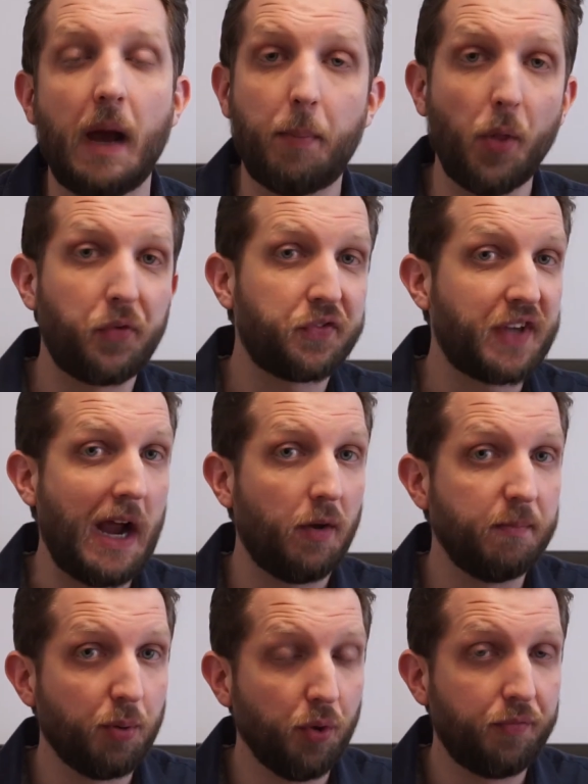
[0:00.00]
Now, both
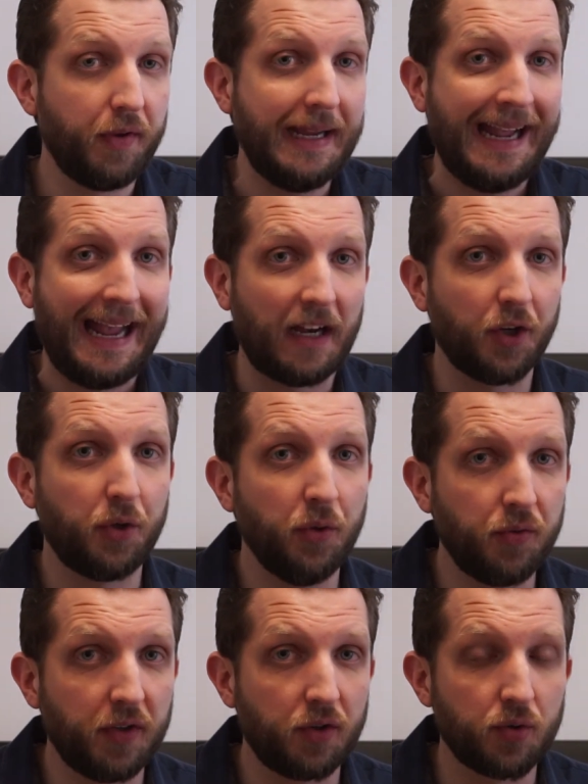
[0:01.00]
soundproofing and
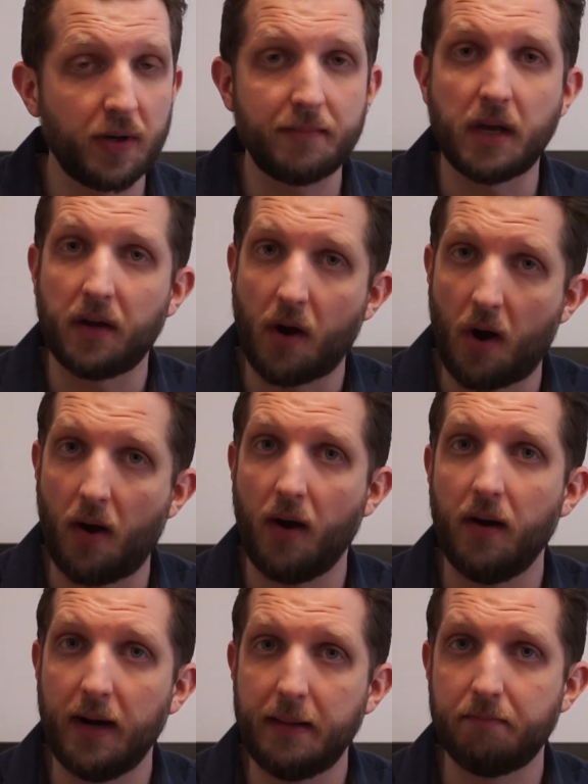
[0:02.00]
acoustic treatment
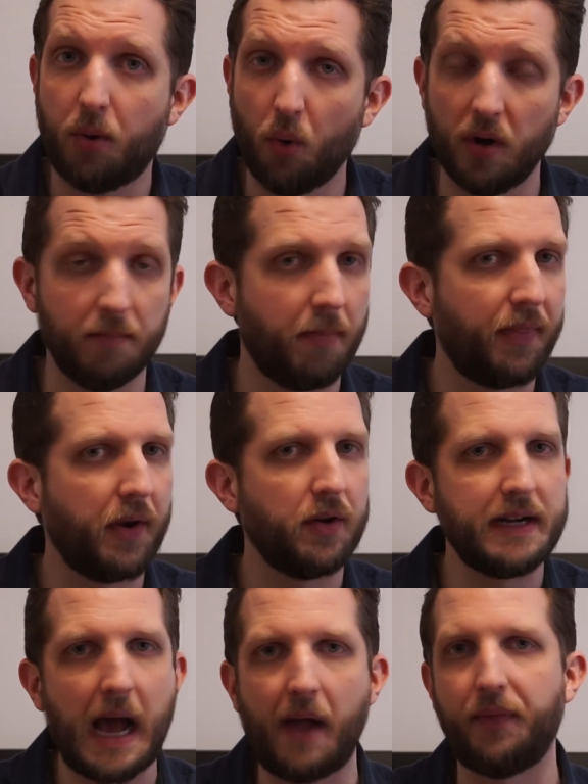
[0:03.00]
are important, but
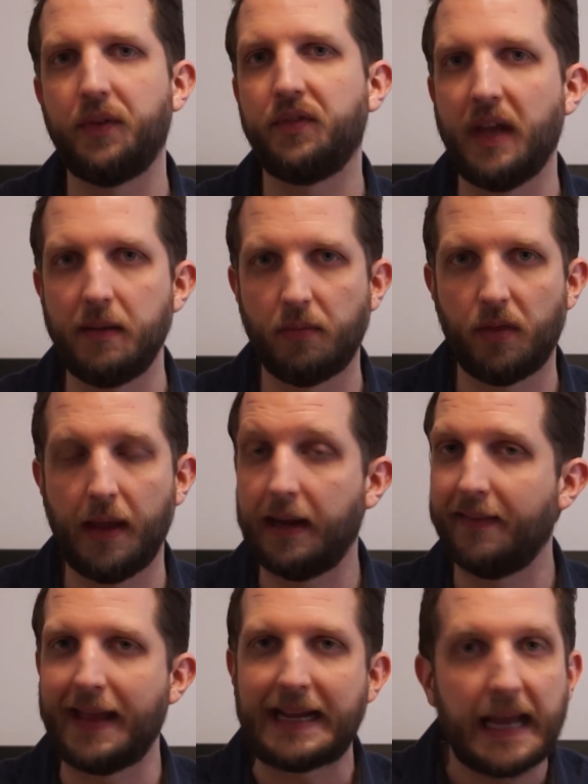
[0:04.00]
they're not the same
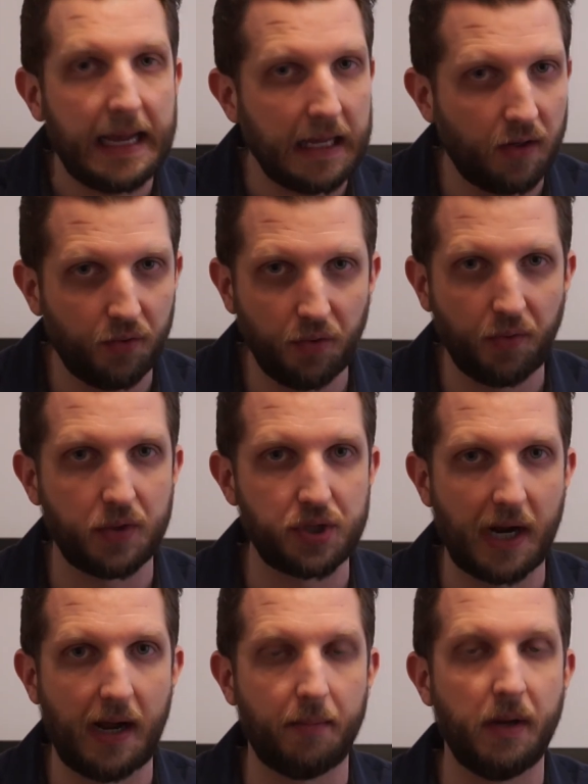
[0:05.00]
thing and they can't do the
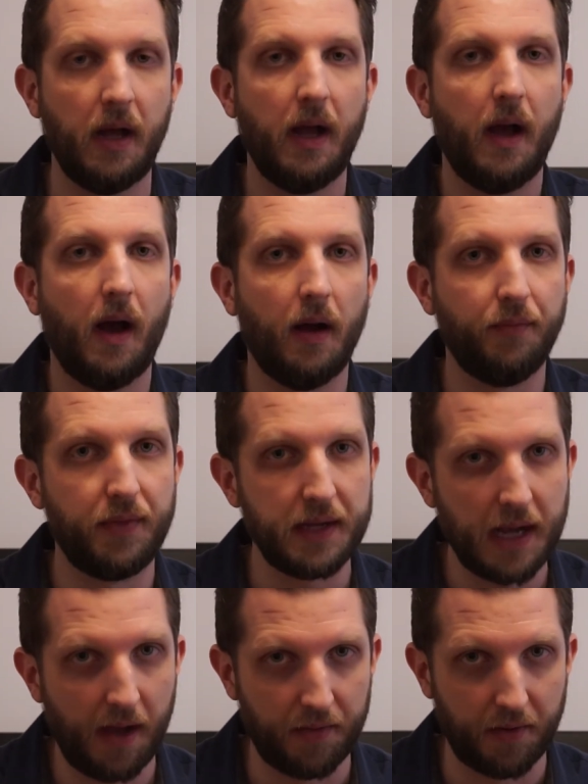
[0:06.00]
job of
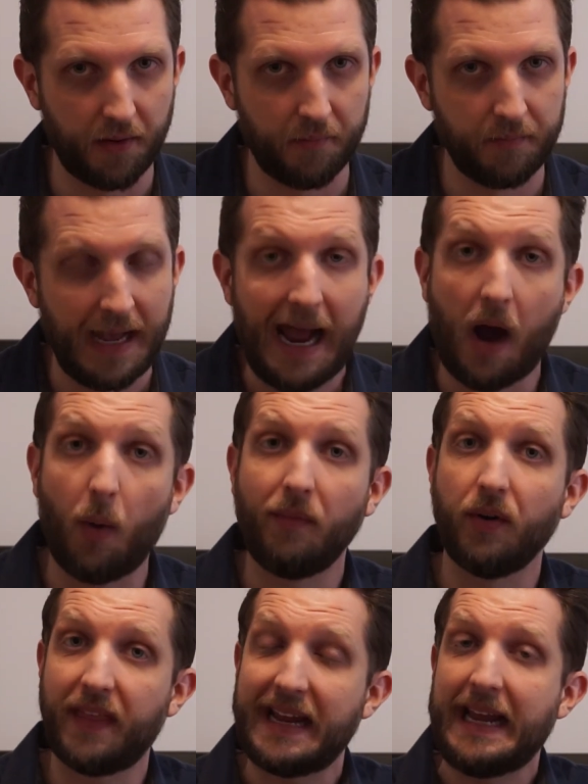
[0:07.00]
the other.
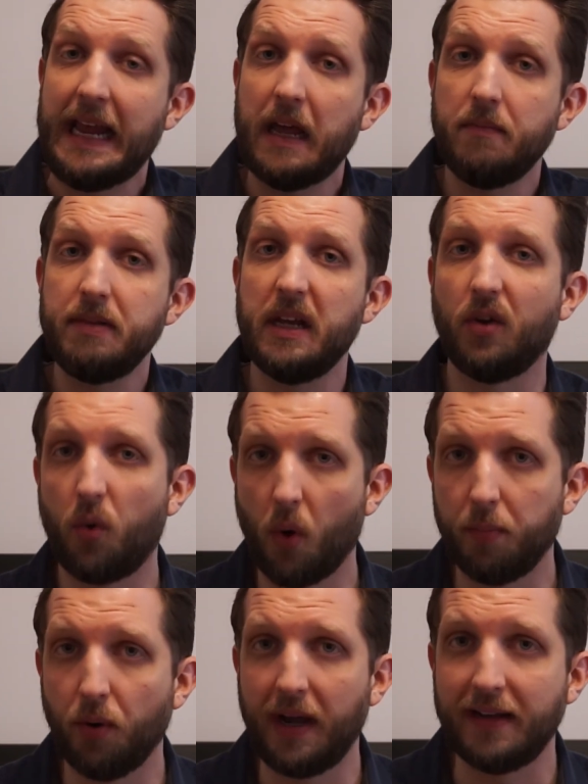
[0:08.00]
However, they can be
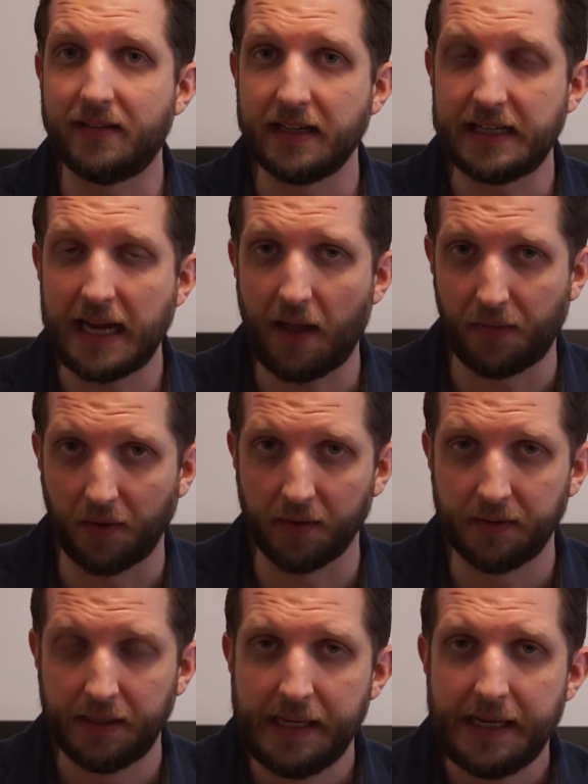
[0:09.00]
incorporated together.
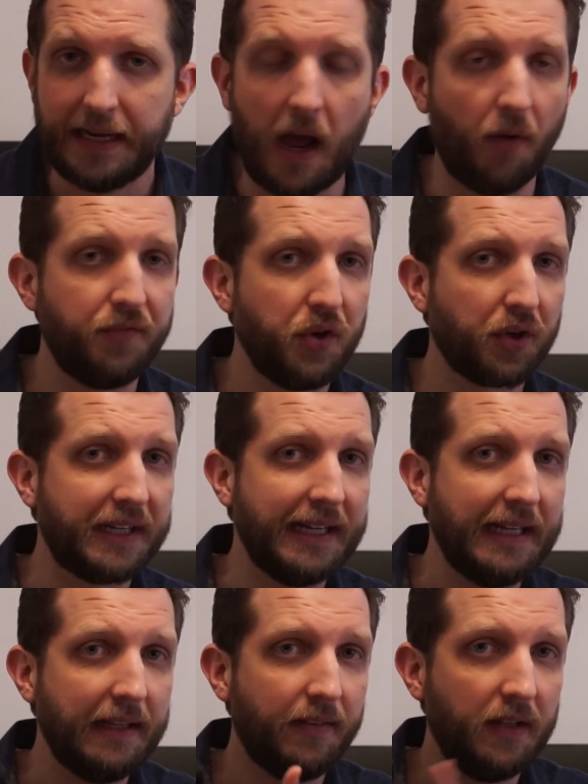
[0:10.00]
Now, if you're
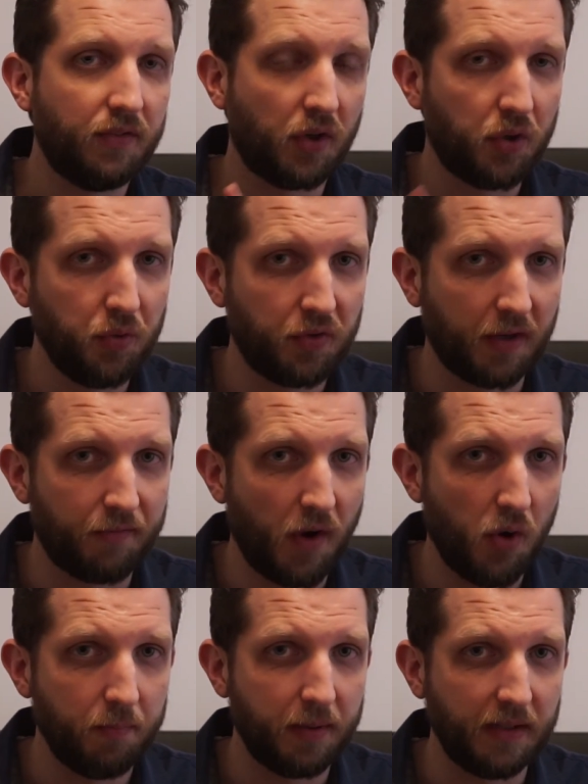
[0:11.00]
getting these acoustic
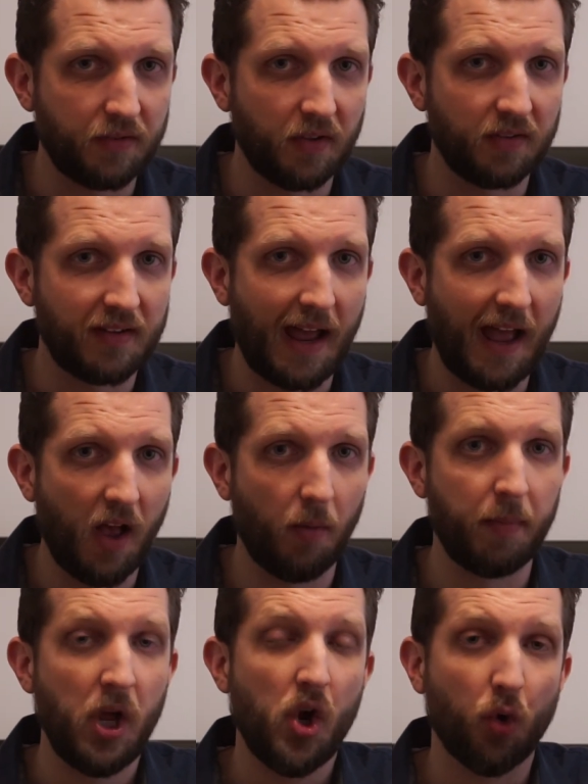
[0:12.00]
foam pieces to
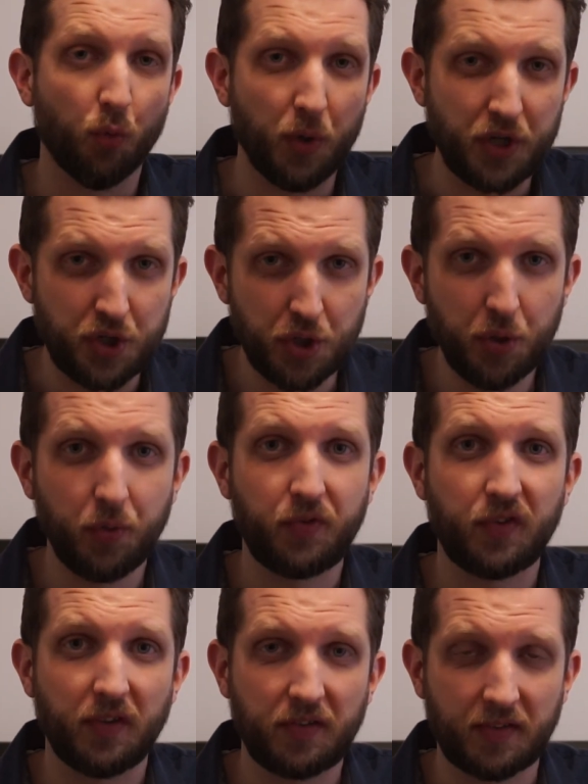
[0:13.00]
help
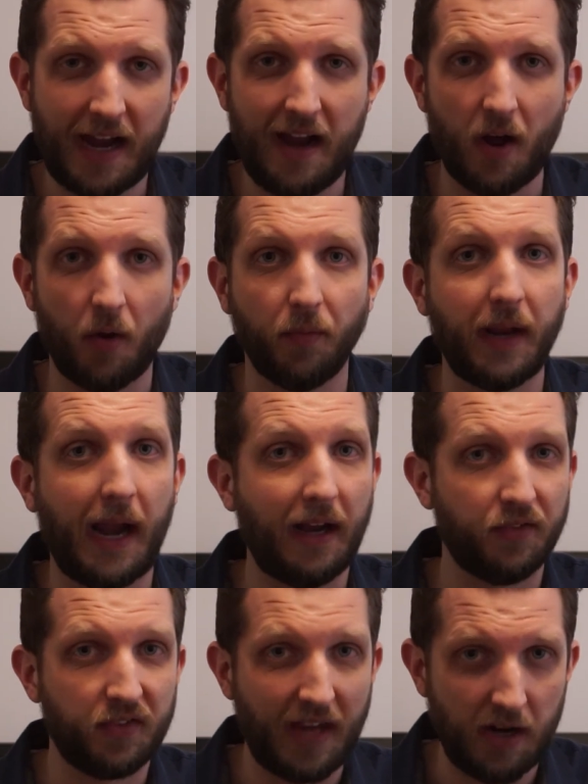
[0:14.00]
reduce sound
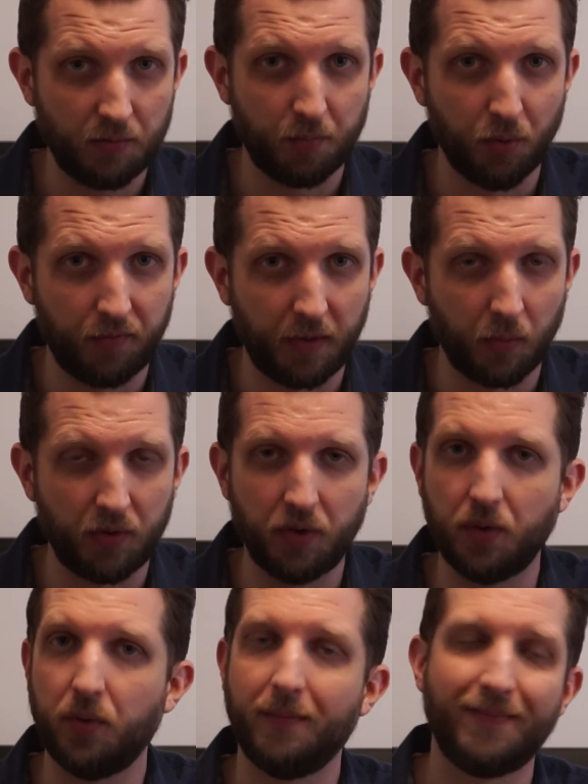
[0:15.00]
as soundproofing would
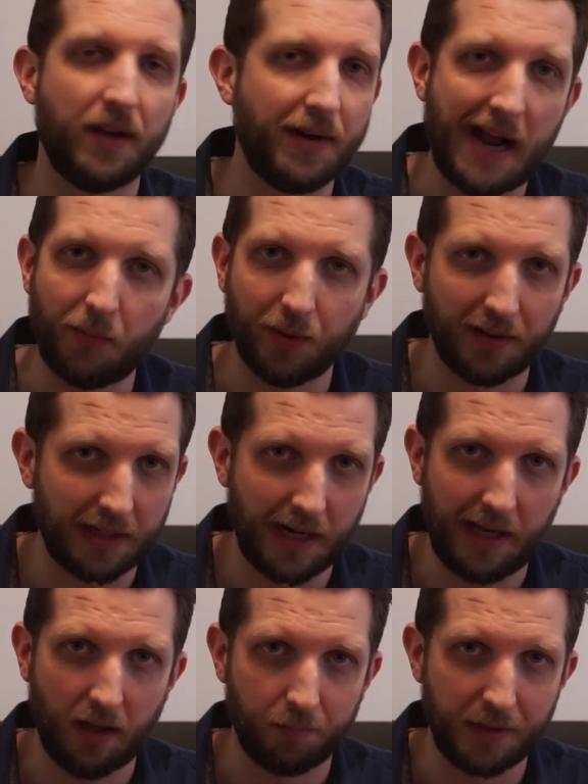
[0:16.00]
do, they're not really going
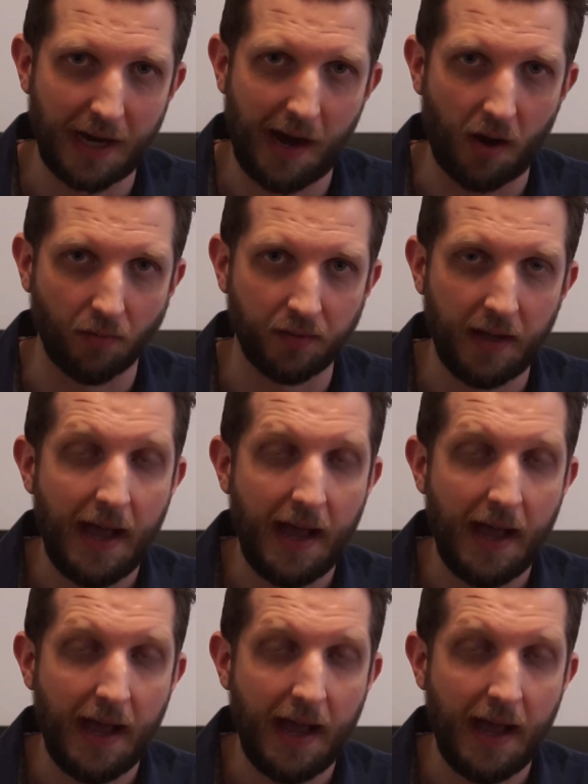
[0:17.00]
to help you out.